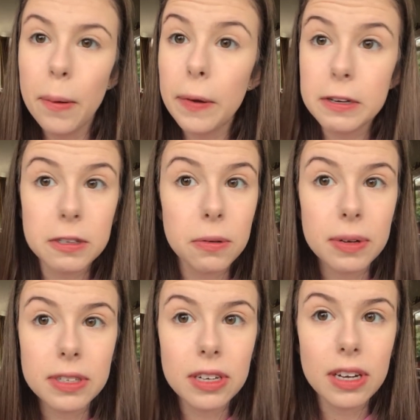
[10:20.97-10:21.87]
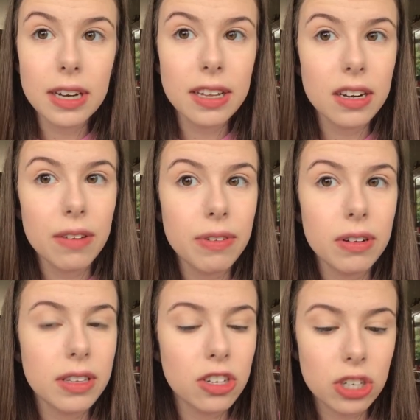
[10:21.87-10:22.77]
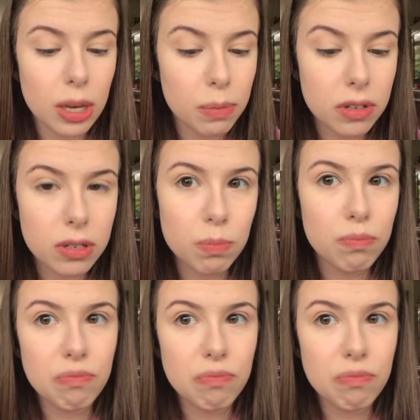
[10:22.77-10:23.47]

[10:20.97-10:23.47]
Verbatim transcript: which is always good, and then I feel like the shape is